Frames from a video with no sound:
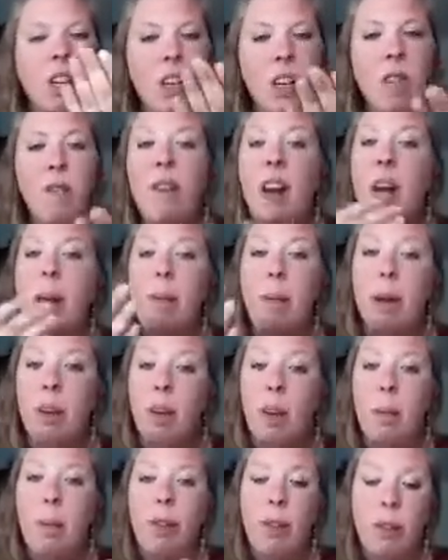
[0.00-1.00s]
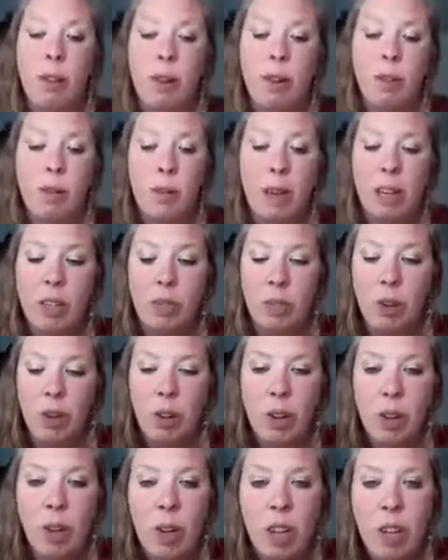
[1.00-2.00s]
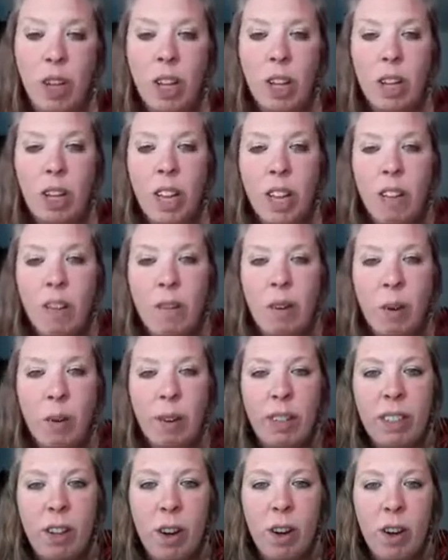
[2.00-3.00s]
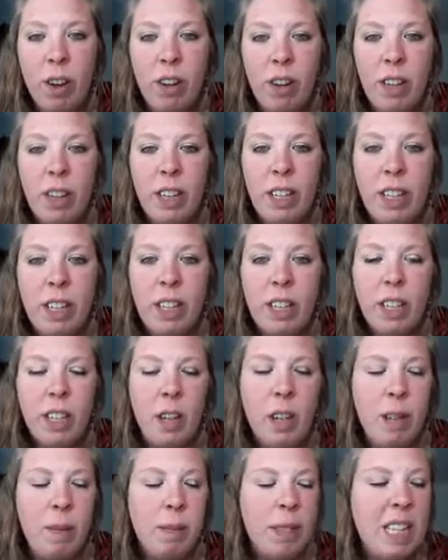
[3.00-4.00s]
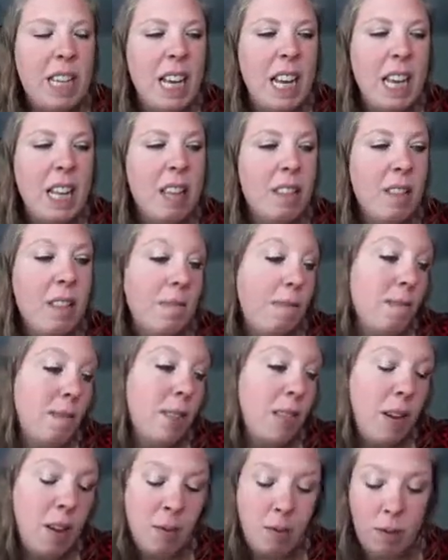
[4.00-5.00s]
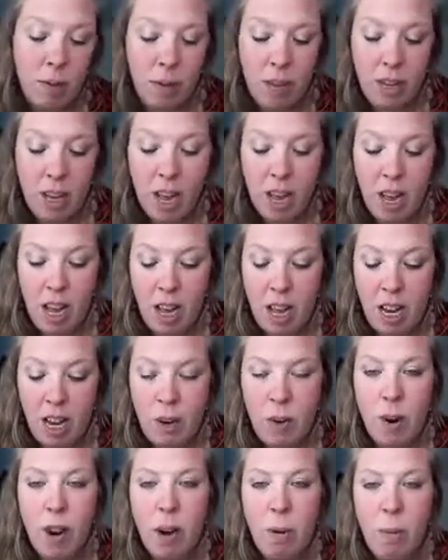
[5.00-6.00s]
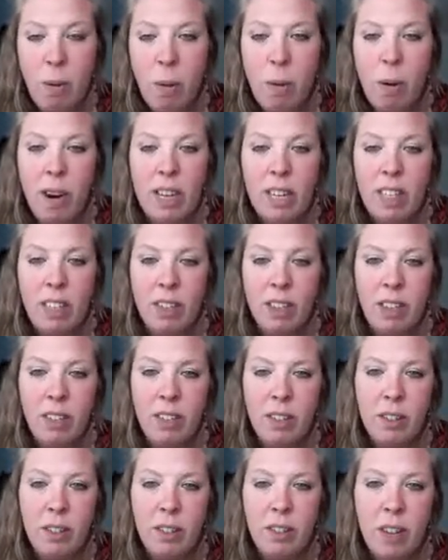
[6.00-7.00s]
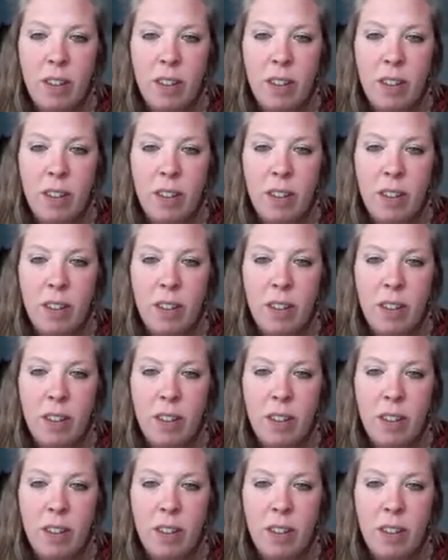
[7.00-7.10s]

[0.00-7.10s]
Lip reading: conveyor belt coming through to make sure that they've always got them teeth. So incredible predators.